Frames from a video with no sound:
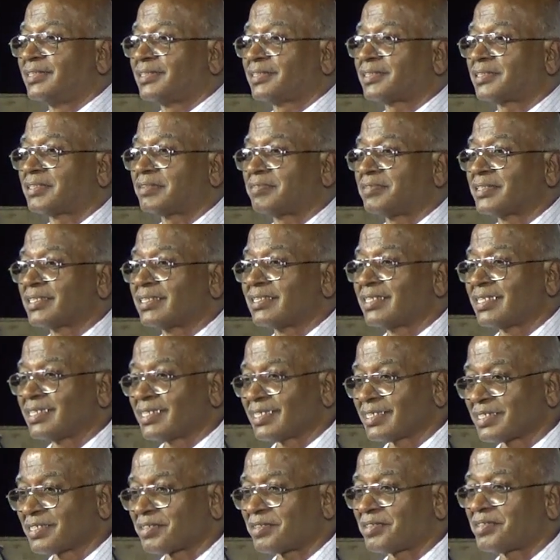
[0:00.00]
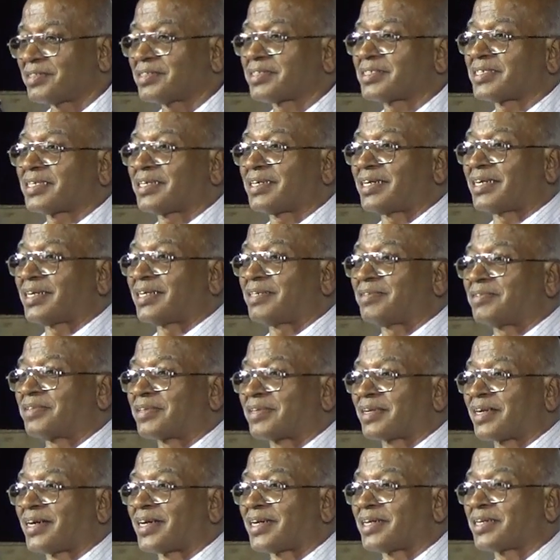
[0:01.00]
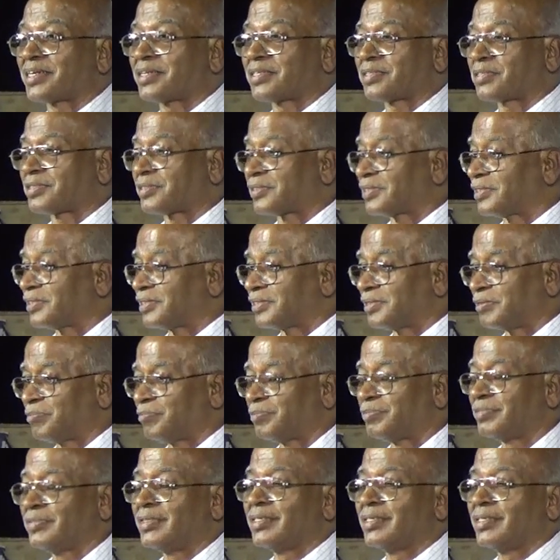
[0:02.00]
So with this, I would like to